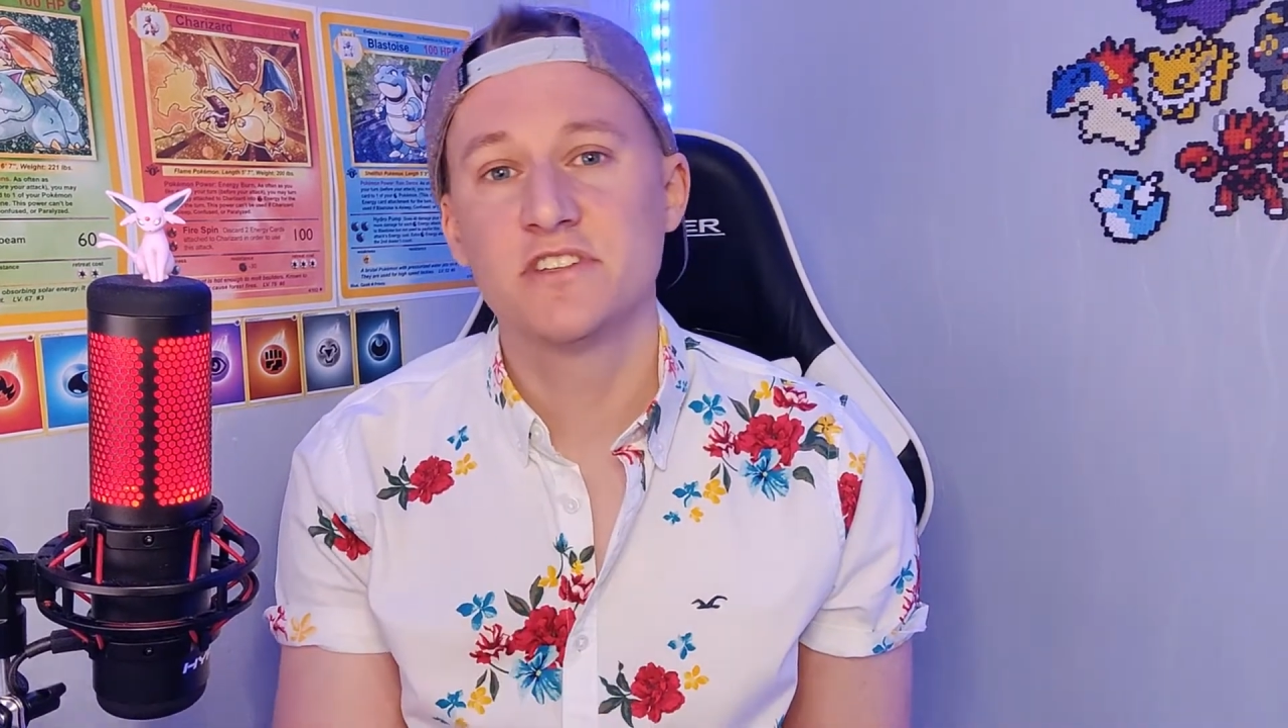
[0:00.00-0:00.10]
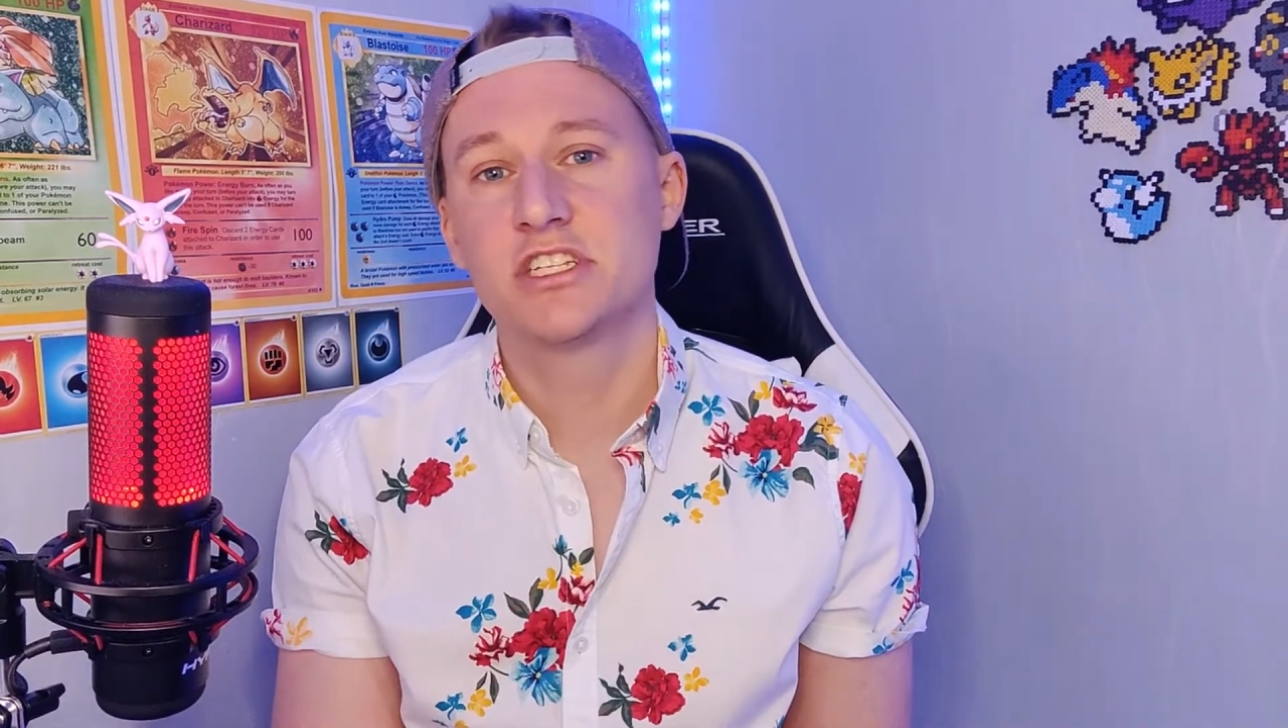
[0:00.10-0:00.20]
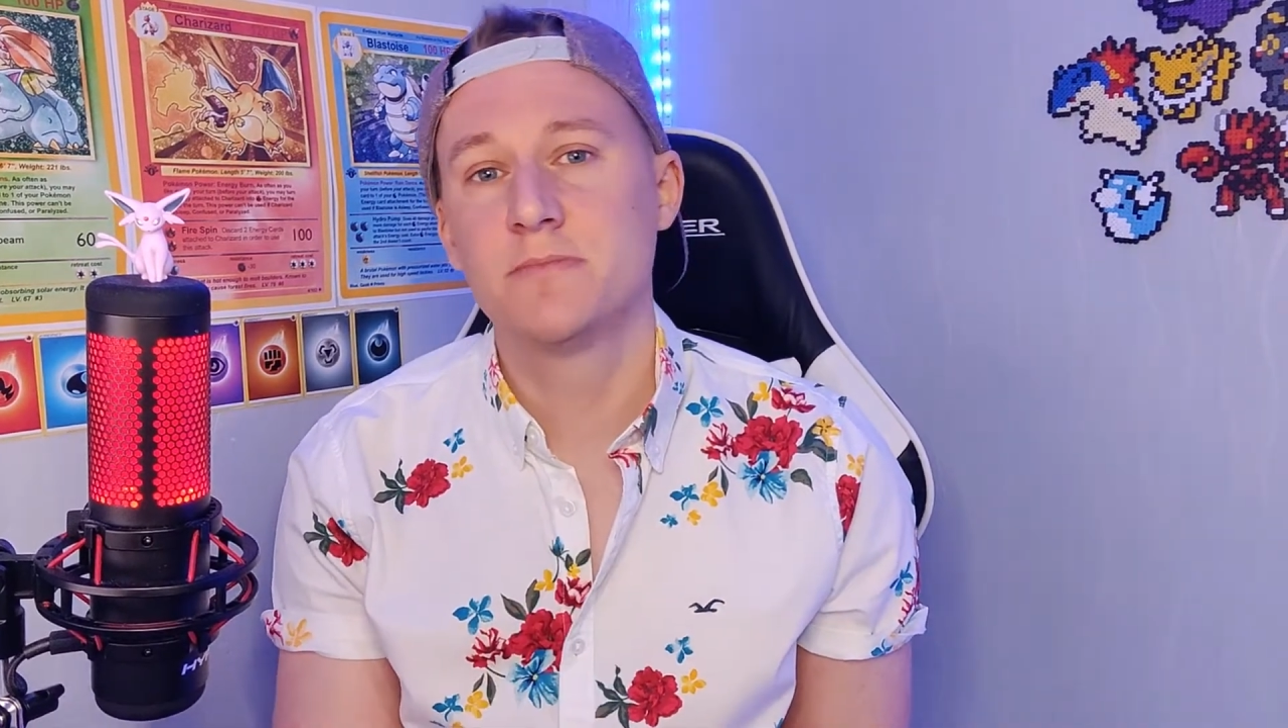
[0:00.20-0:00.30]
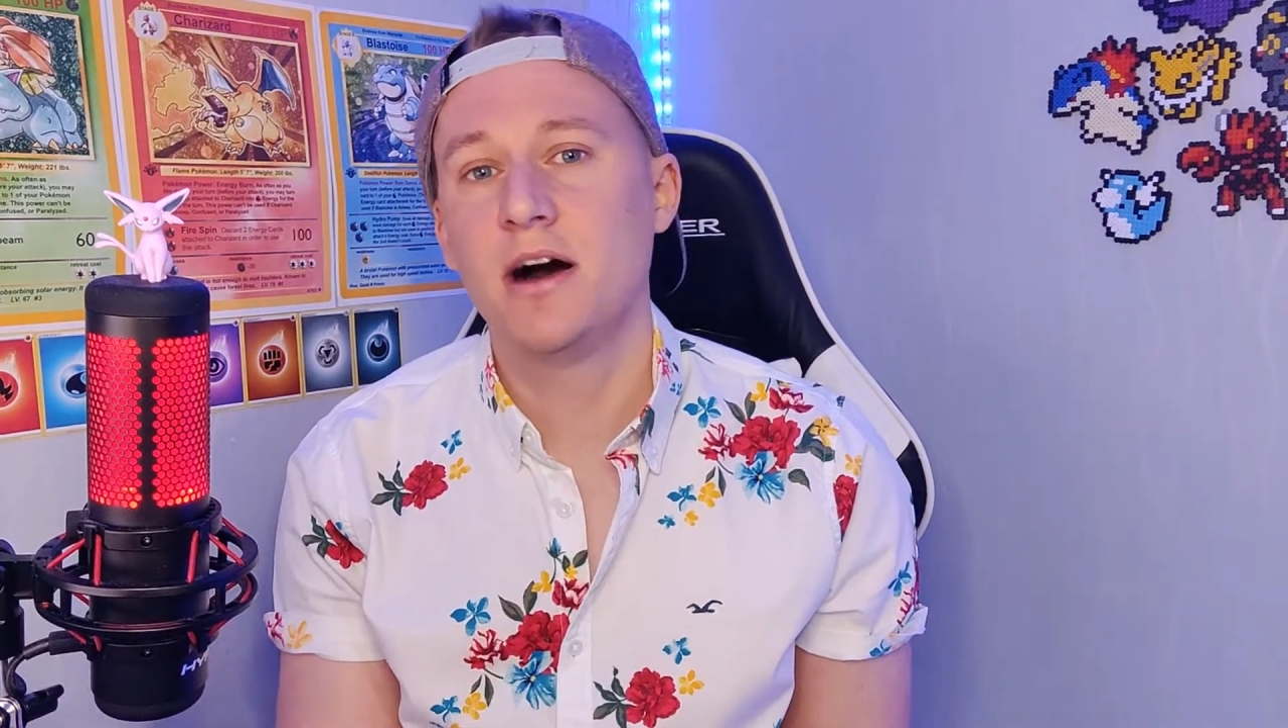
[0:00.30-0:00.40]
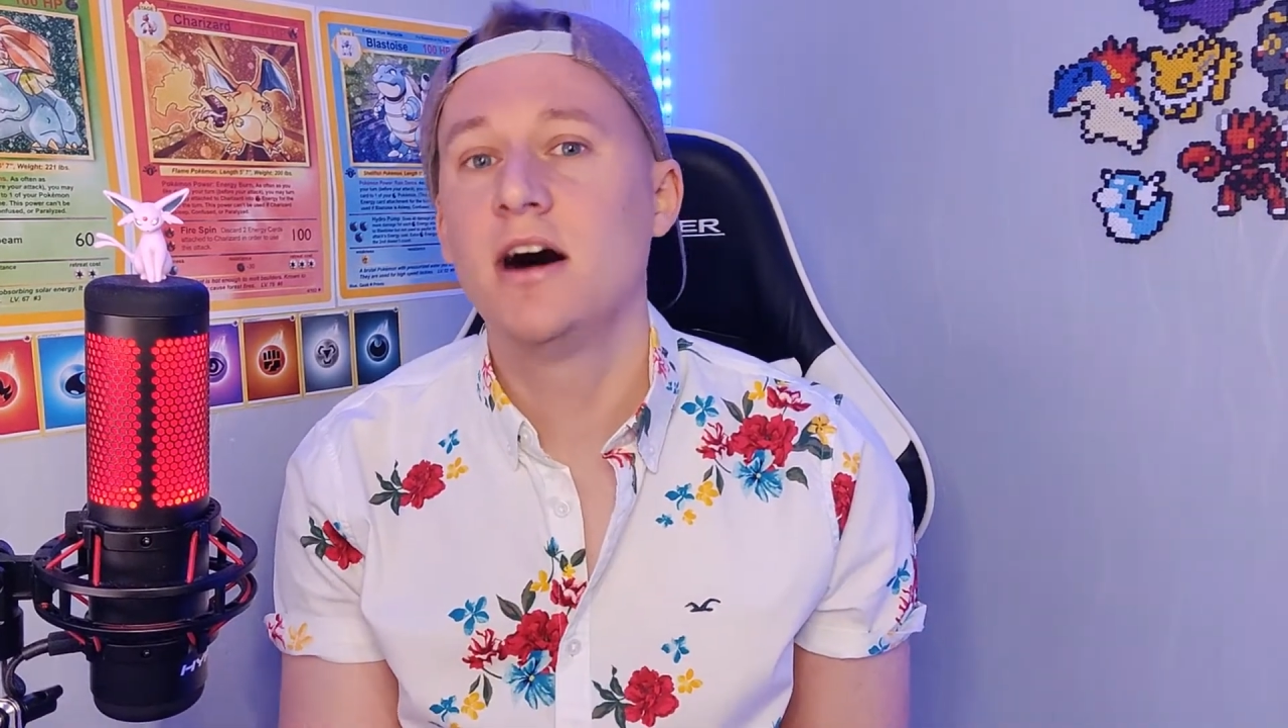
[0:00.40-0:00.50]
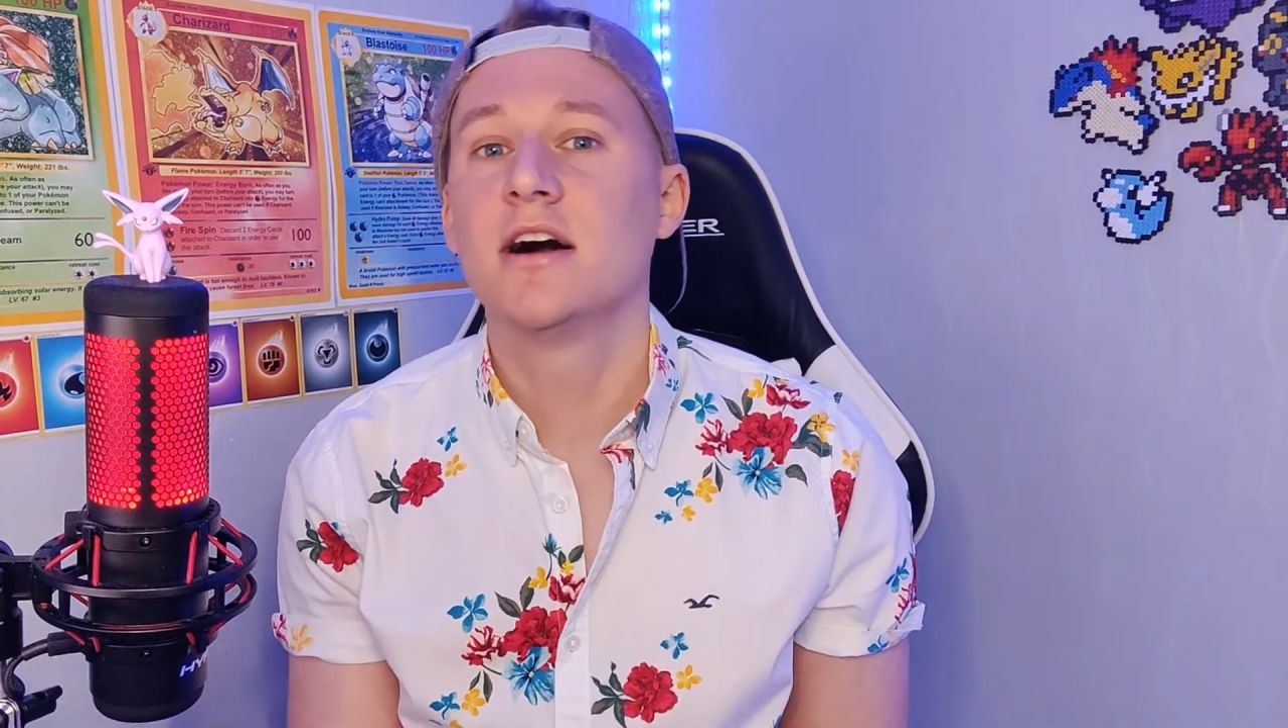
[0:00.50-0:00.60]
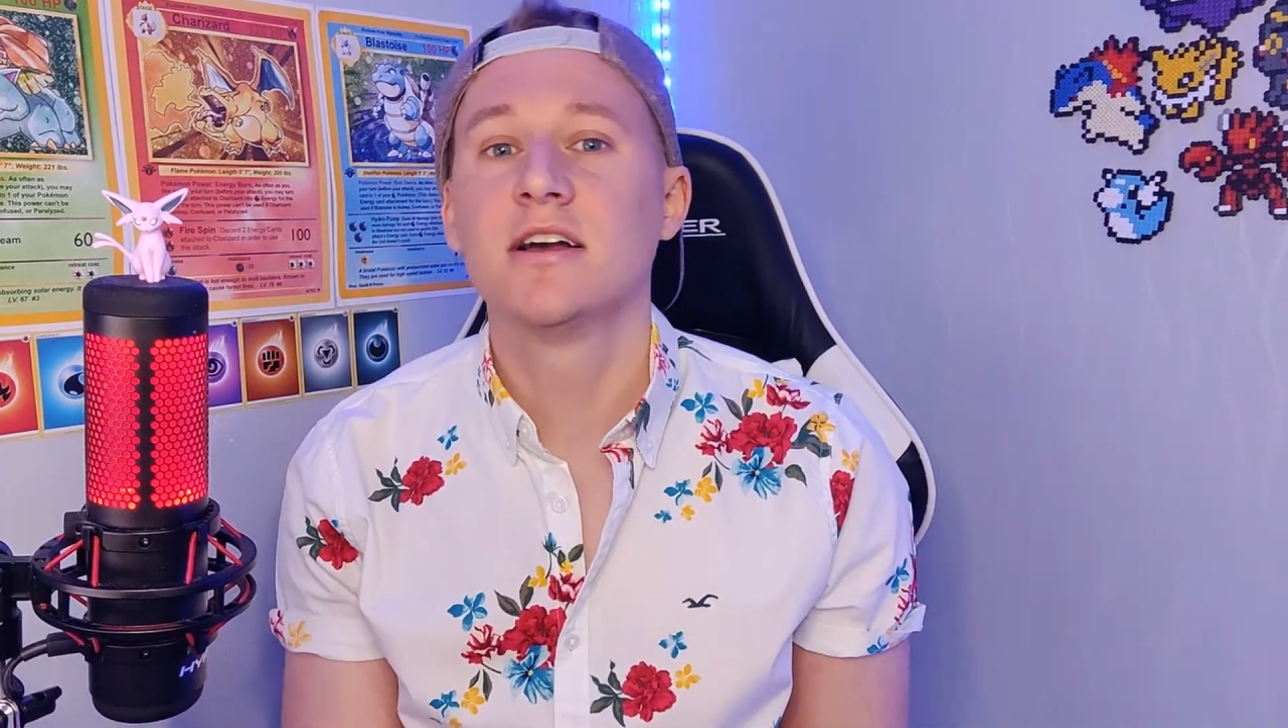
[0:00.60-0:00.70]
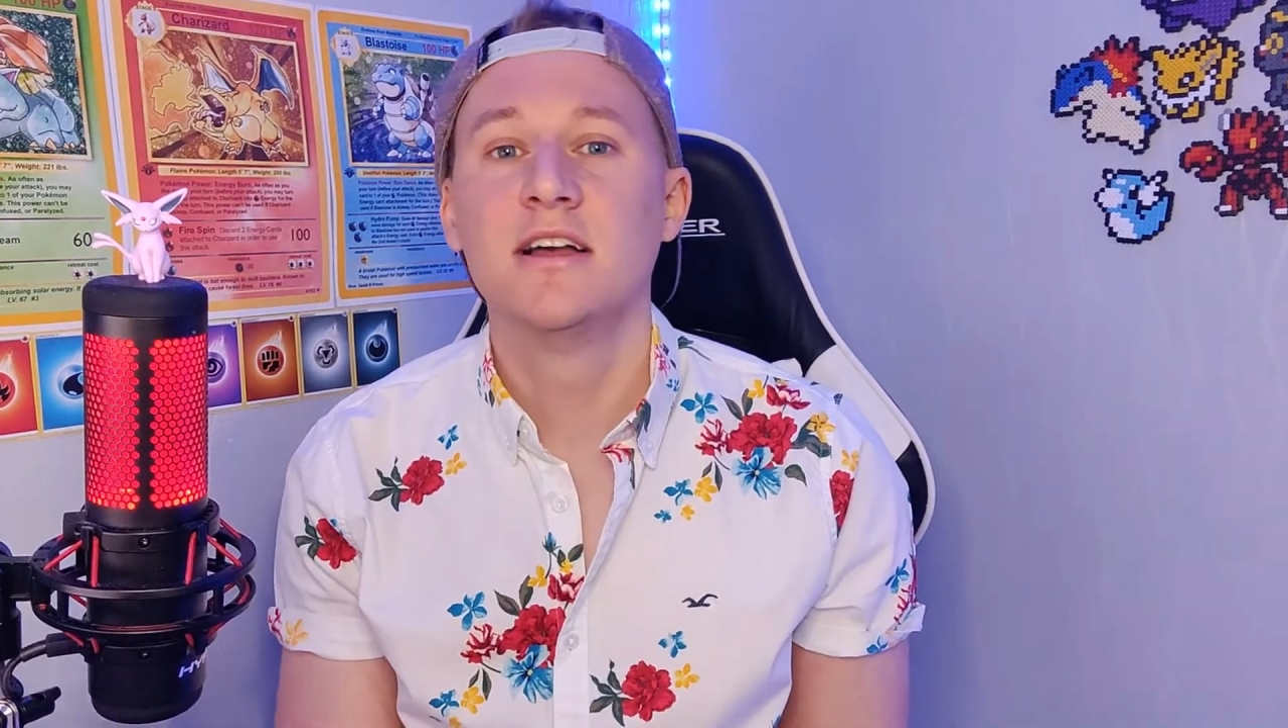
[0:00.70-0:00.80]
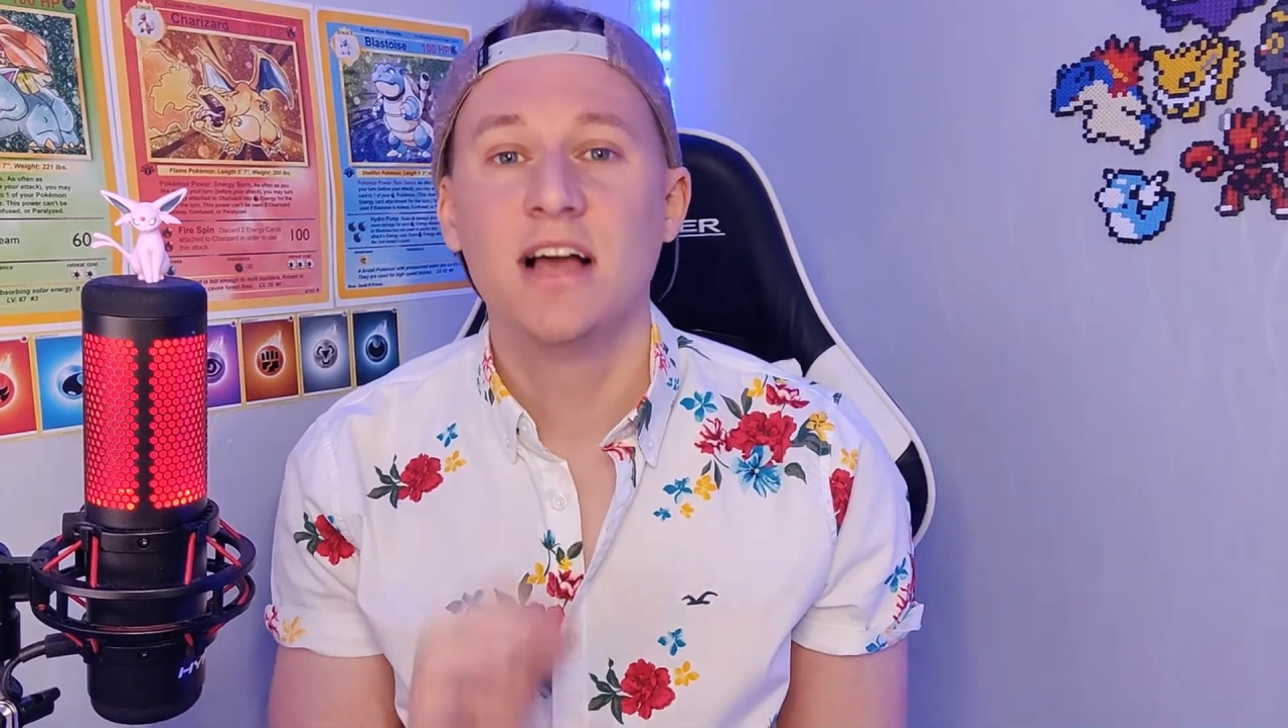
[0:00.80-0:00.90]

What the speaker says: spark,